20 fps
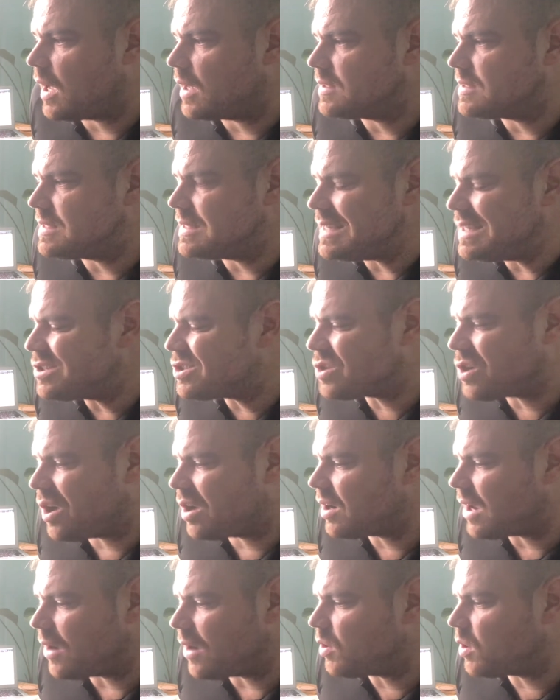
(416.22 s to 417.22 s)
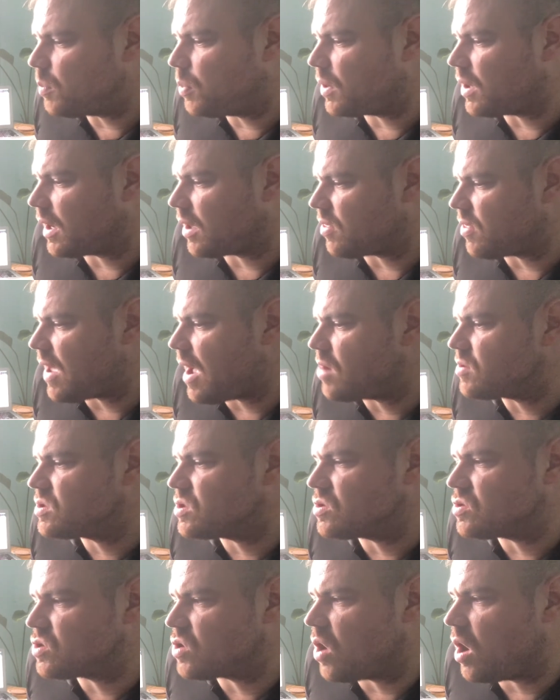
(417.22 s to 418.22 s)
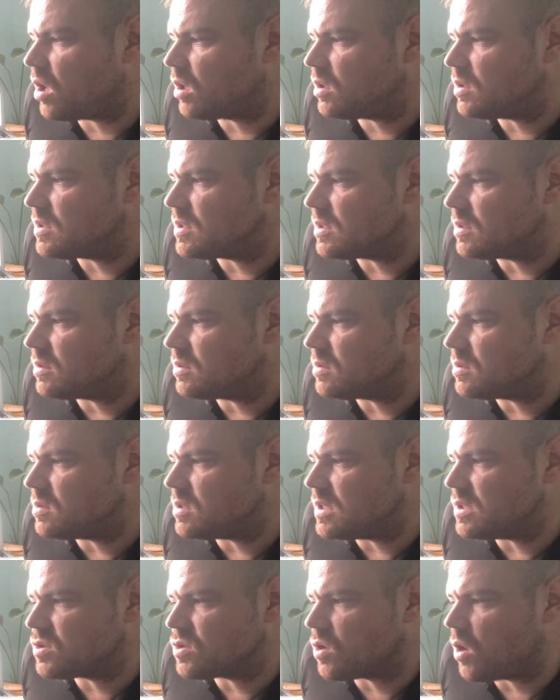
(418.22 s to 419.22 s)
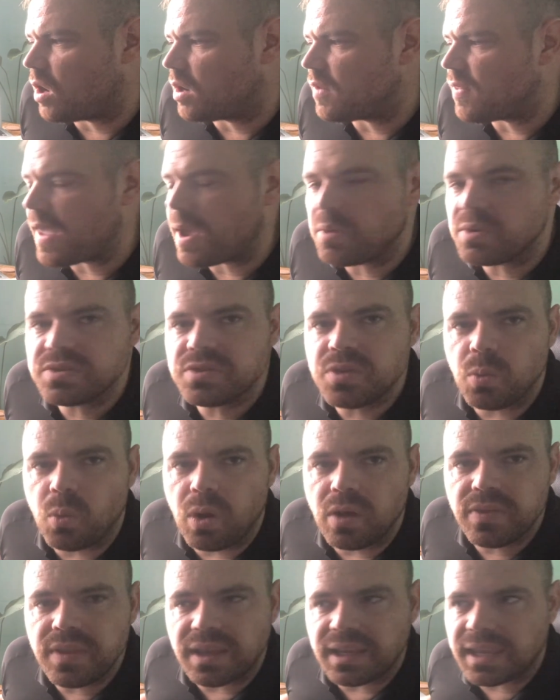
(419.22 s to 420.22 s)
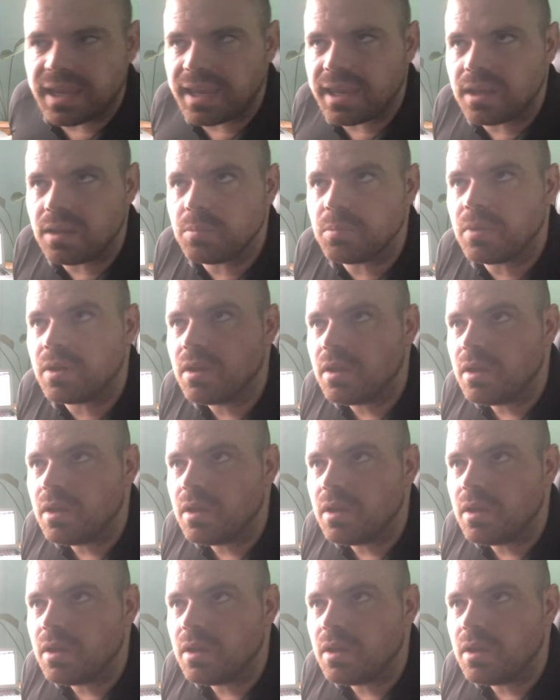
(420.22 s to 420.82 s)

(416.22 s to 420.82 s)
D-Tron, I only put like 1,000 Tron into D-Tron, and that was the one that came